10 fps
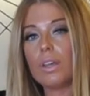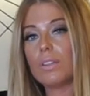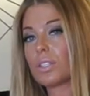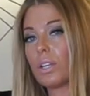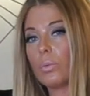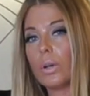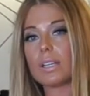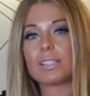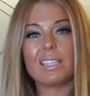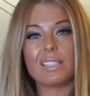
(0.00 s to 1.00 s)
that's going to
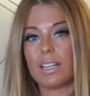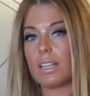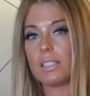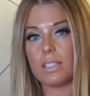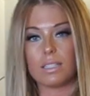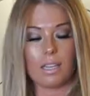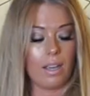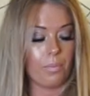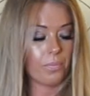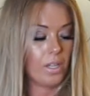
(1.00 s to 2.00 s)
work season in and season out.